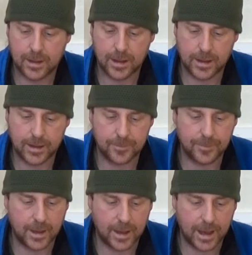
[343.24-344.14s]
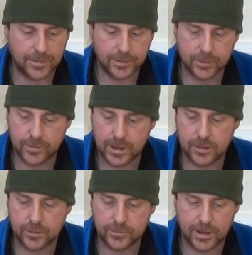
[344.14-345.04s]
um, either do that
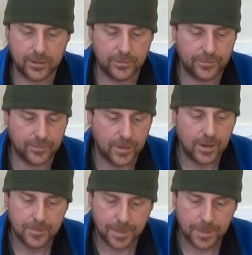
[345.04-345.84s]
yourself